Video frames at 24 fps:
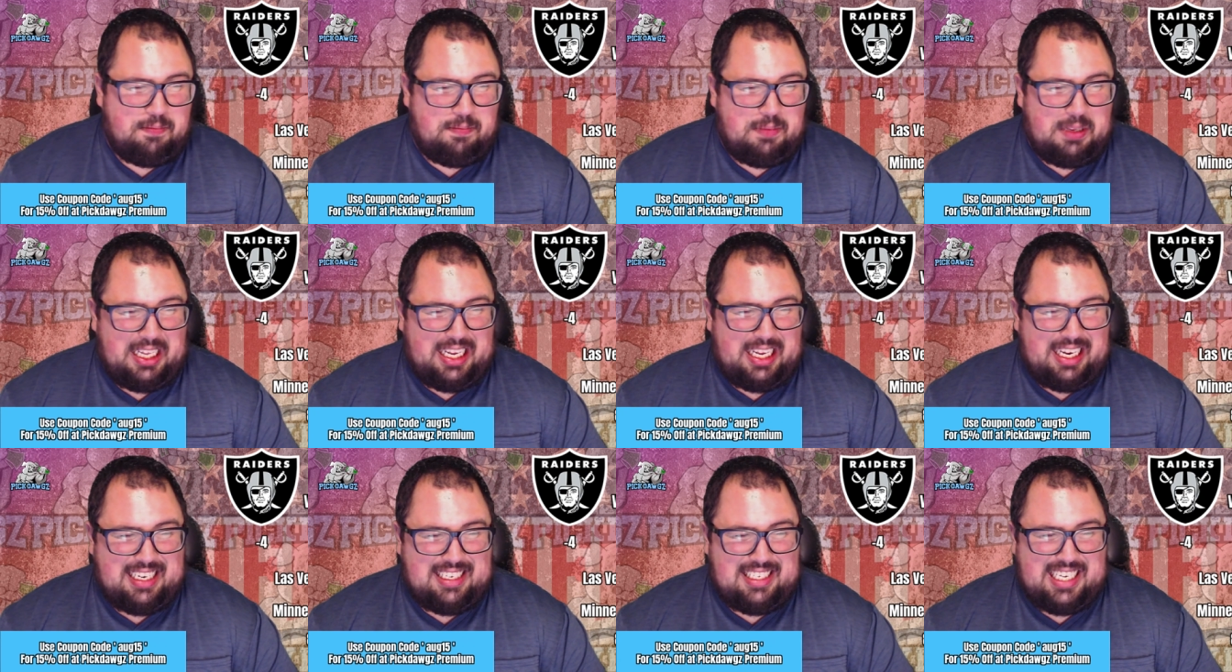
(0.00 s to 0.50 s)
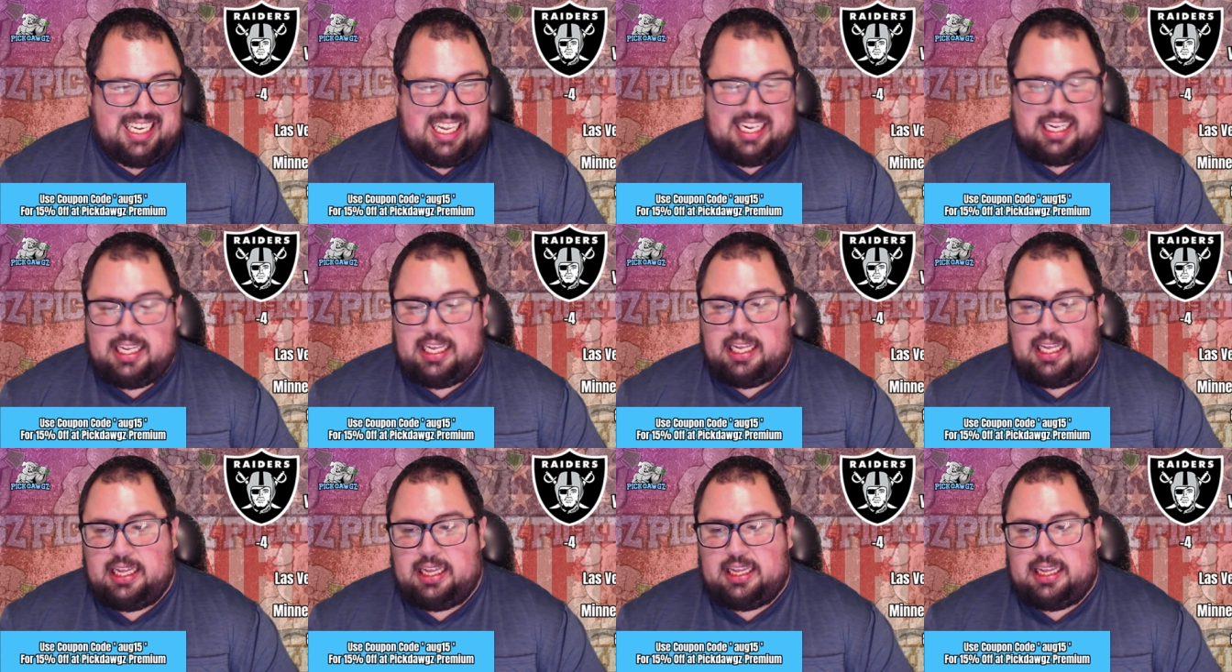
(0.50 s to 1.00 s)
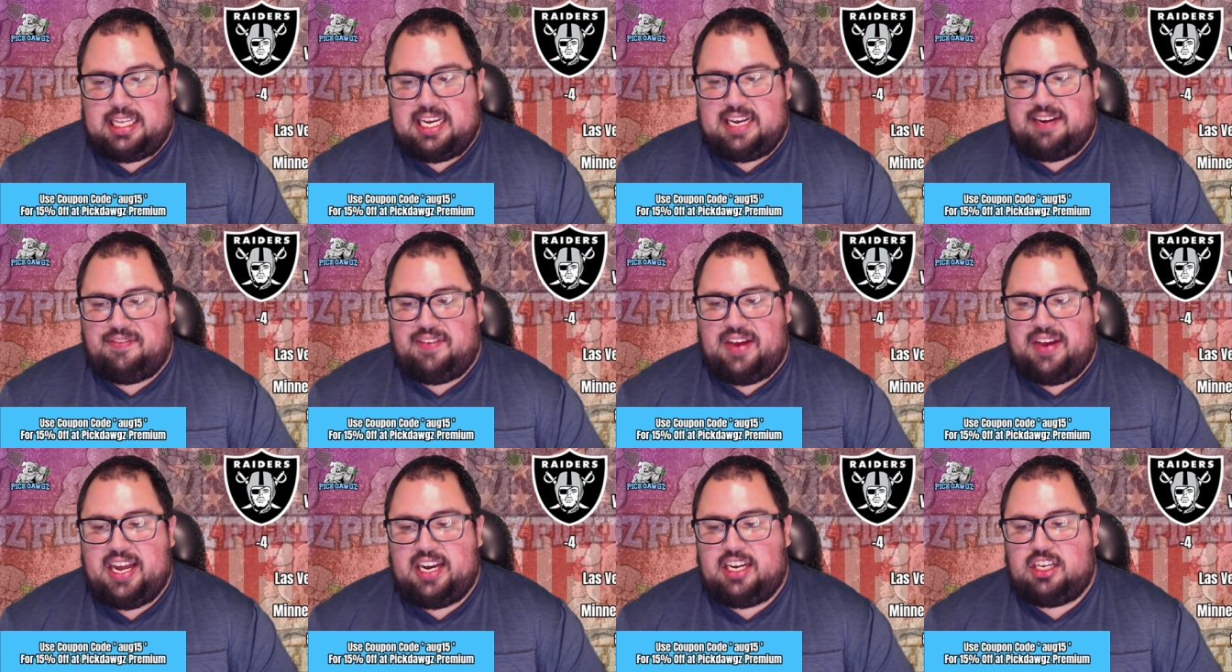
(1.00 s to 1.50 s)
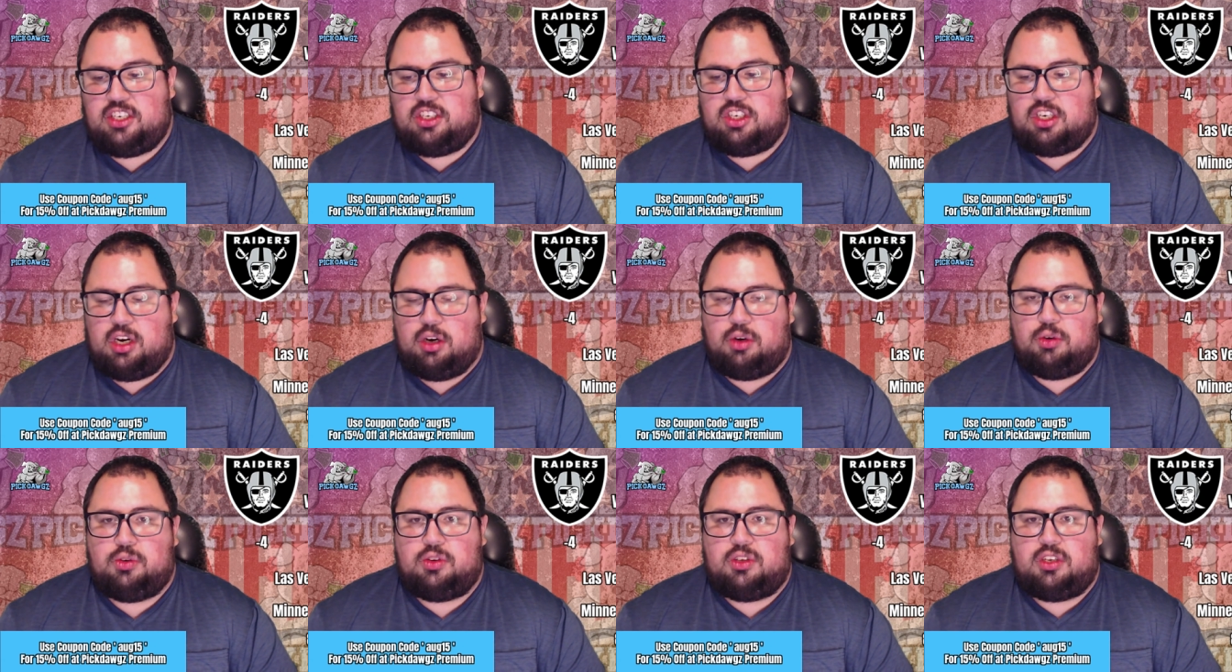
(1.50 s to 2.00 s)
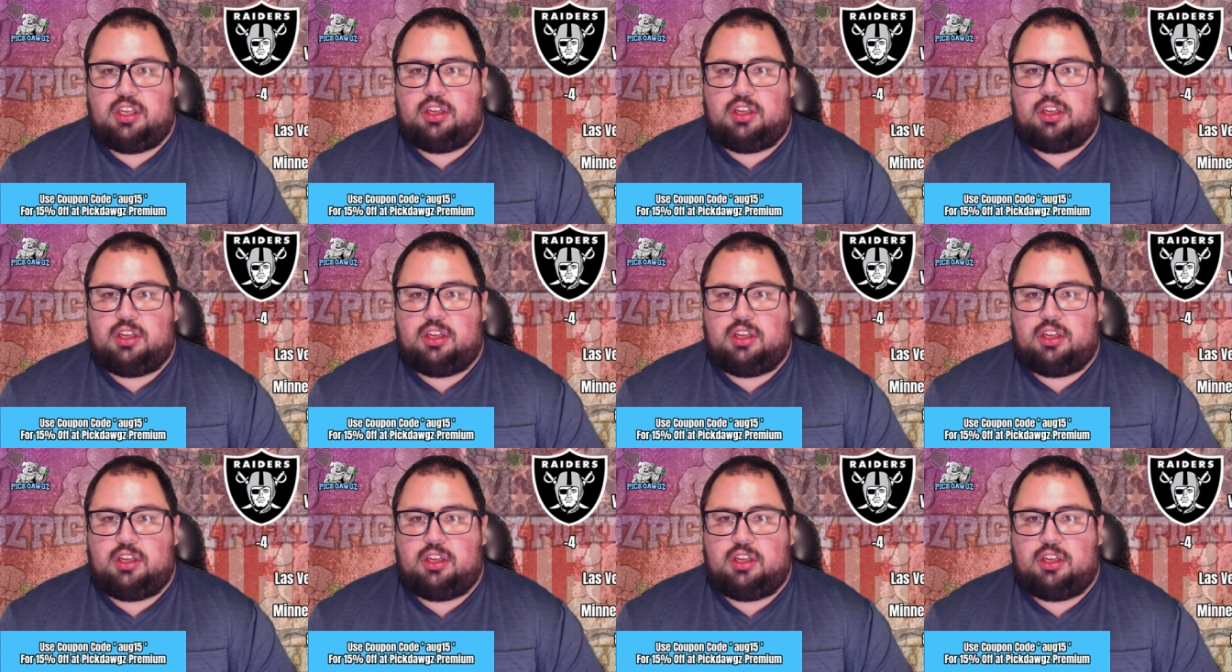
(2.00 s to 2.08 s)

But like I said, the advantage goes